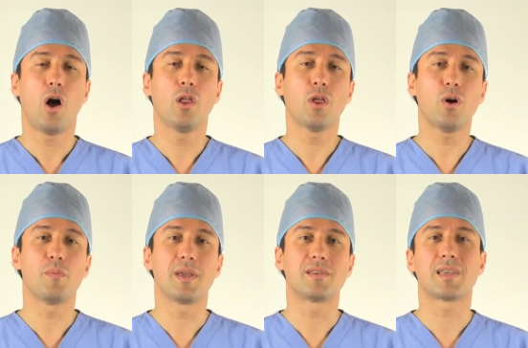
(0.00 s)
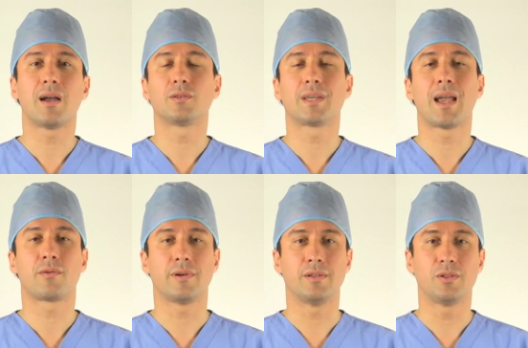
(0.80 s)
Although it may sound
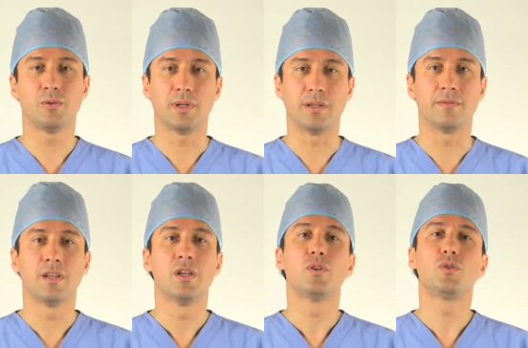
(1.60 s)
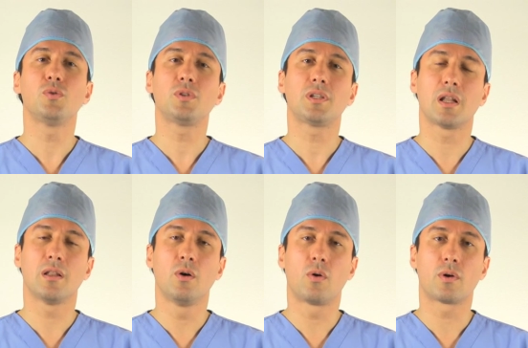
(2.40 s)
counterintuitive, due to the
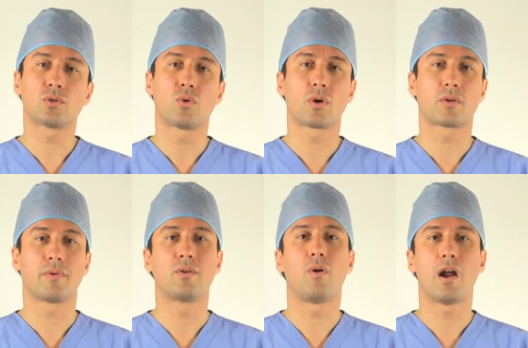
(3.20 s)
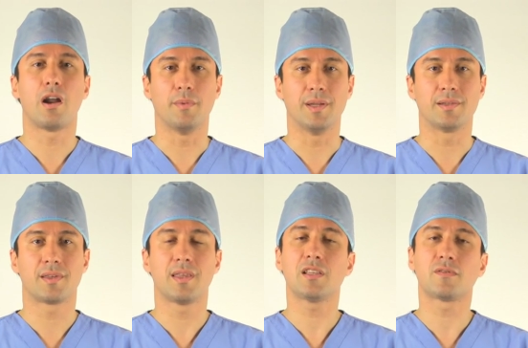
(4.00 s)
lower torque requirements,
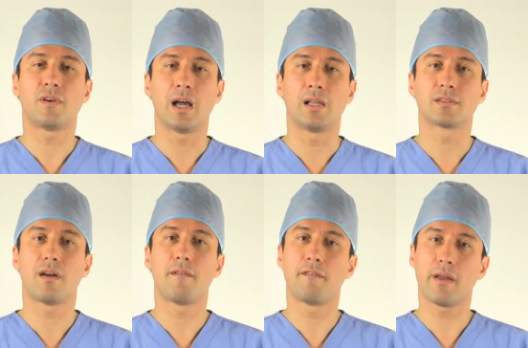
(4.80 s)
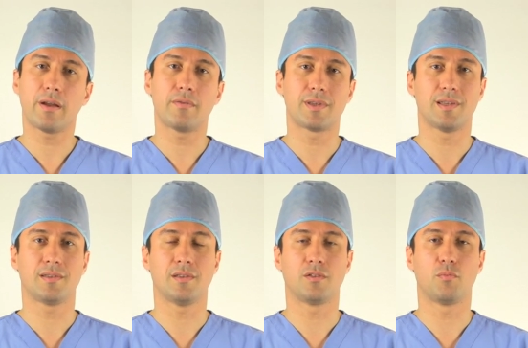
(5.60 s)
these files are very
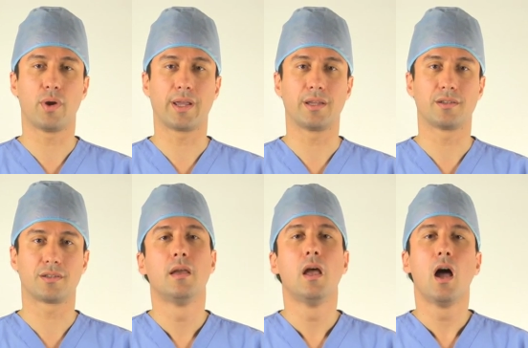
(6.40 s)
resistant to breakage.